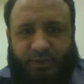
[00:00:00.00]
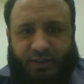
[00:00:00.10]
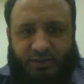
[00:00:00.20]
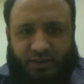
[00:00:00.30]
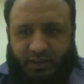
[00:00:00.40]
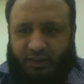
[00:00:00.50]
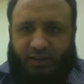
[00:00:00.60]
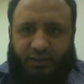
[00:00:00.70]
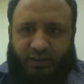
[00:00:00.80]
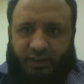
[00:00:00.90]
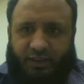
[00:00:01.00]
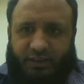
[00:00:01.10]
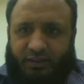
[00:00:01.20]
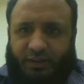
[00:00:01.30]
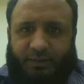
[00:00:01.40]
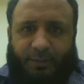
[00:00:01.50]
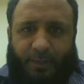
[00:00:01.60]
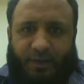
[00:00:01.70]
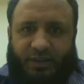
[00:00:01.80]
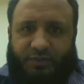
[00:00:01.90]
STK, that is the
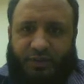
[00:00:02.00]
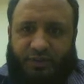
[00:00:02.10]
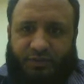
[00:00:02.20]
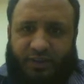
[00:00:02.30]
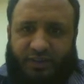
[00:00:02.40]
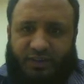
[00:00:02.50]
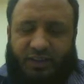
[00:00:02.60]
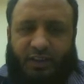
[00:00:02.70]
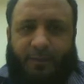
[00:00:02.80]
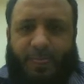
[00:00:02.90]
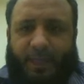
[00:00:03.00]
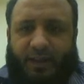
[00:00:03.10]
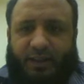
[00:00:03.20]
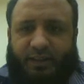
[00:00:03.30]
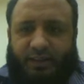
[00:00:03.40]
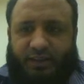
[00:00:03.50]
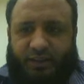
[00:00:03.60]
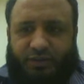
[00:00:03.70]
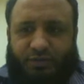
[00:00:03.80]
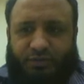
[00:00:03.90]
interface of the STK. It
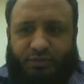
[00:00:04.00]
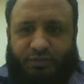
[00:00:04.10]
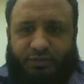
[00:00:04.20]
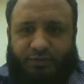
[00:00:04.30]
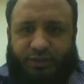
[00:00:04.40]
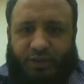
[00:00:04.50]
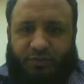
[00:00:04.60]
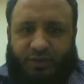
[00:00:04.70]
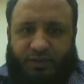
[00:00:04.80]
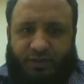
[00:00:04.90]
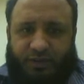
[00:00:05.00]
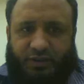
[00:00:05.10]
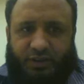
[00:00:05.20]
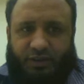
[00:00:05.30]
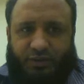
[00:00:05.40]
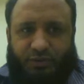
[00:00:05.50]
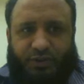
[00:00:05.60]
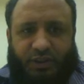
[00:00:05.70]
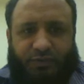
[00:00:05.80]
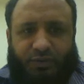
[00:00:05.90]
has two interfaces, the
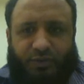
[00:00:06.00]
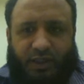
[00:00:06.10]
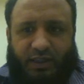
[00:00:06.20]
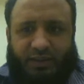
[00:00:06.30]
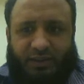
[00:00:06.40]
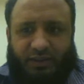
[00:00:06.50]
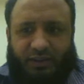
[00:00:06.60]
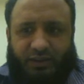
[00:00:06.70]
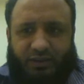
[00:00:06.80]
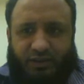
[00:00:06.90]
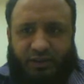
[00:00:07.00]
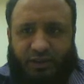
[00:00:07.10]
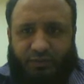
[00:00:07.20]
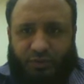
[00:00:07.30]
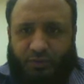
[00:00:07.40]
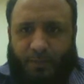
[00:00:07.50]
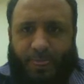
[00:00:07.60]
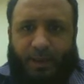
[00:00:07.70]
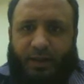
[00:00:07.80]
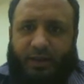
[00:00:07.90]
2D view and the 3D view.
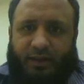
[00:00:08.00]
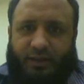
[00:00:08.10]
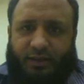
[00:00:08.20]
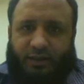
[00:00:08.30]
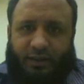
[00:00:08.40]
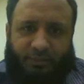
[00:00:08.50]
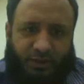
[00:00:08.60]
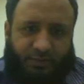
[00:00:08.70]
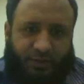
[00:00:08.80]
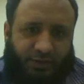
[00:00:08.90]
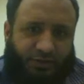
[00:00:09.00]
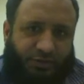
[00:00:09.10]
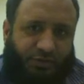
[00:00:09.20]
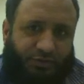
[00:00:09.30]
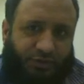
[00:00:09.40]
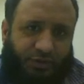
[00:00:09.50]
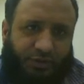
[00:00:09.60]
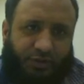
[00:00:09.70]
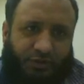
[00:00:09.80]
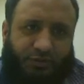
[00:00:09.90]
Let me explain it to you,
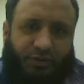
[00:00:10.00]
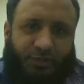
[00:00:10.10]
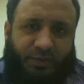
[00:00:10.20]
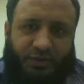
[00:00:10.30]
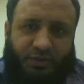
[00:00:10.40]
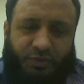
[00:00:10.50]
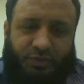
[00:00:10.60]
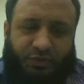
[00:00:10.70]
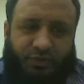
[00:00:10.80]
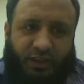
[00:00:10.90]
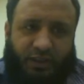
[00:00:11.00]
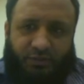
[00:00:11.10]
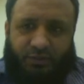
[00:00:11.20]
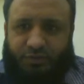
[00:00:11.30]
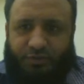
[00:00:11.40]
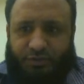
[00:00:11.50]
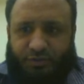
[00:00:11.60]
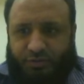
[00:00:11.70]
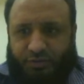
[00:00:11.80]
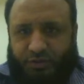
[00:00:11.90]
the two-dimensional view, then I'll switch
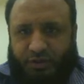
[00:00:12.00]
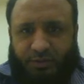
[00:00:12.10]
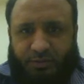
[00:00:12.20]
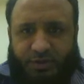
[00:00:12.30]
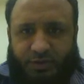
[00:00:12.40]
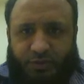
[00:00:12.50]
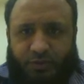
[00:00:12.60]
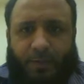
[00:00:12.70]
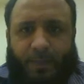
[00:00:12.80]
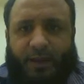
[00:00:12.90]
it to the three-dimensional view.